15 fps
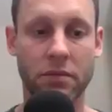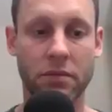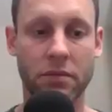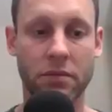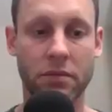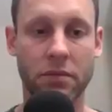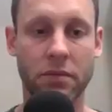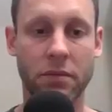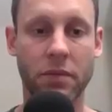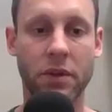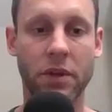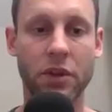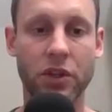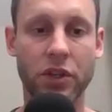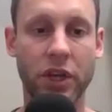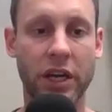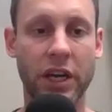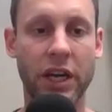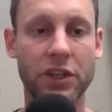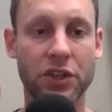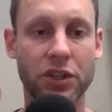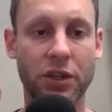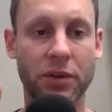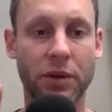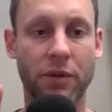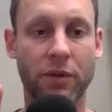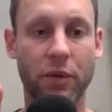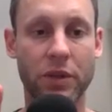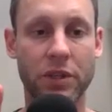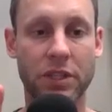Can I just
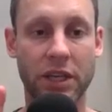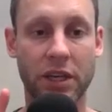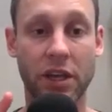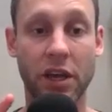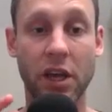have 1 second?